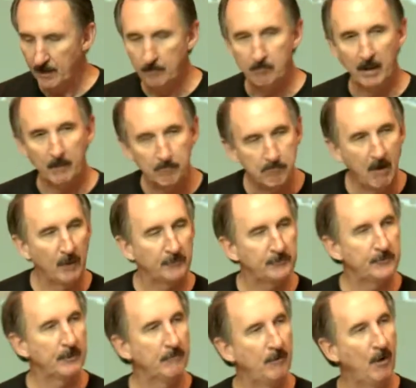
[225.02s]
but most
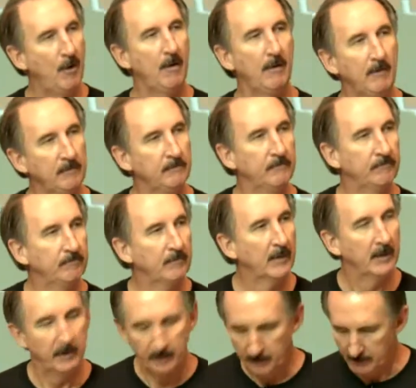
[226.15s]
of all,
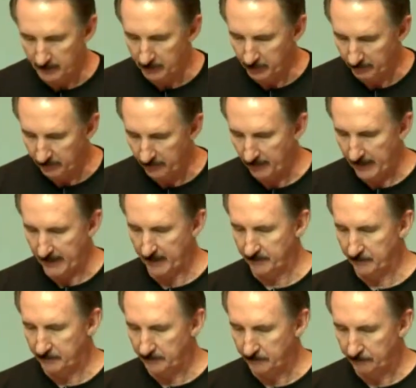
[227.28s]
your
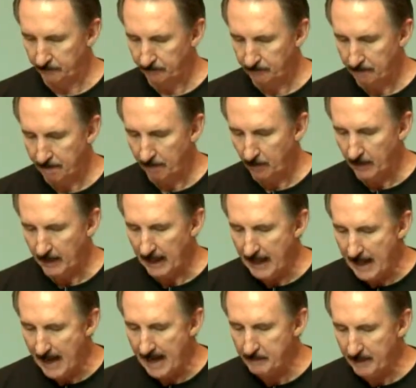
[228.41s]
friends.
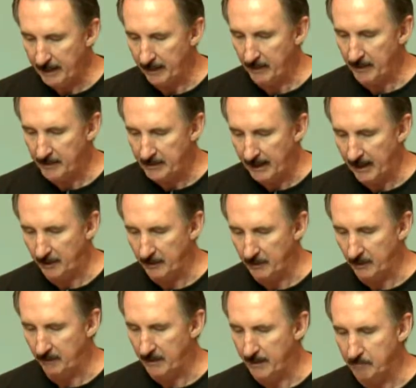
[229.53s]
I'm here to tell
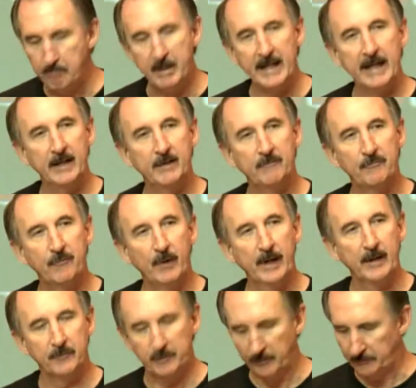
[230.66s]
you that being a
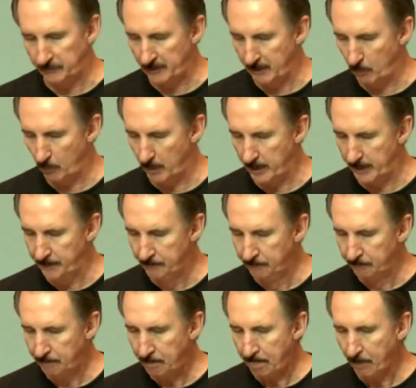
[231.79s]
friend to someone
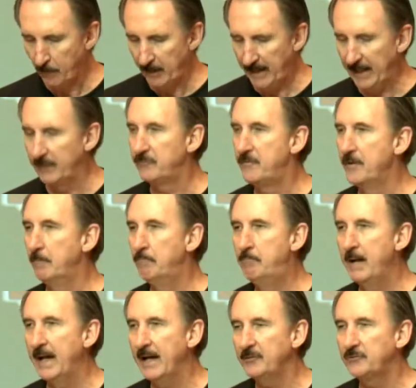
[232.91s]
is the
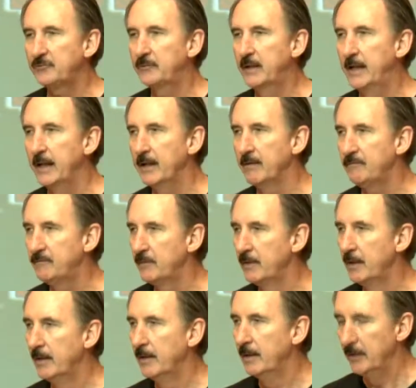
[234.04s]
best gift
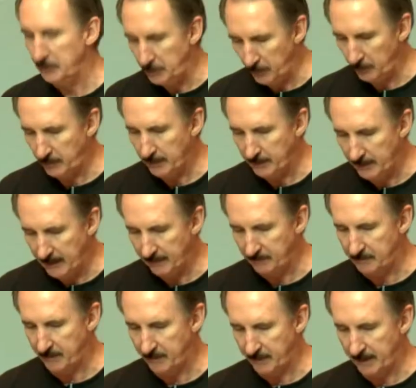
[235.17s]
you can give
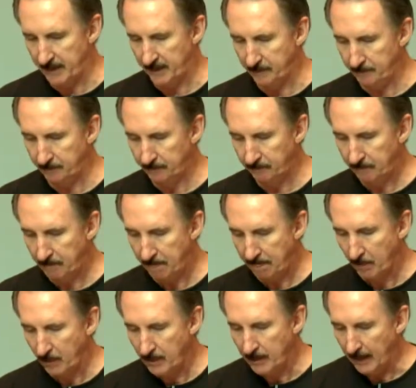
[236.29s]
to them.
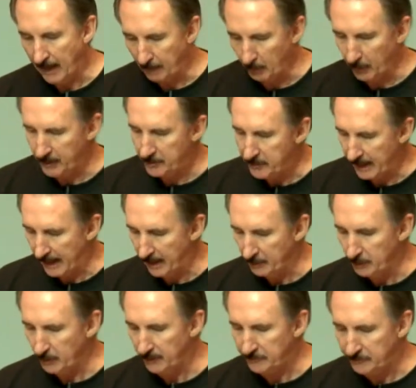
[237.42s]
I'm going to tell
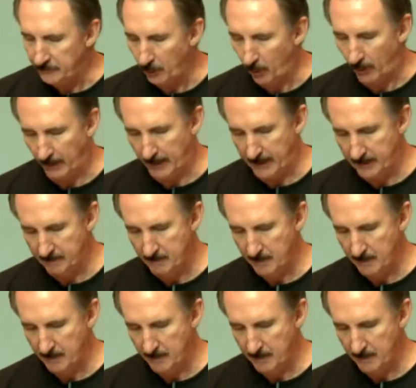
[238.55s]
you a story